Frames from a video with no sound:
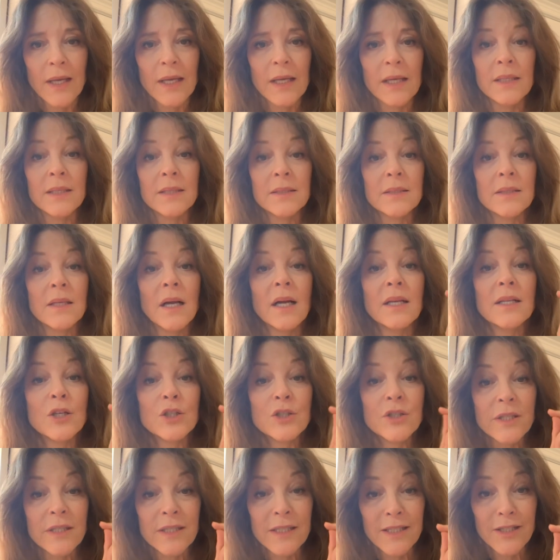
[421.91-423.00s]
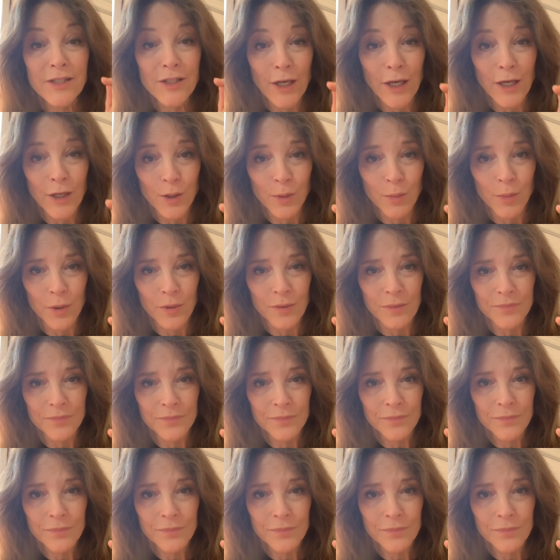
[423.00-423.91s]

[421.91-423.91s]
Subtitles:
It is not sustainable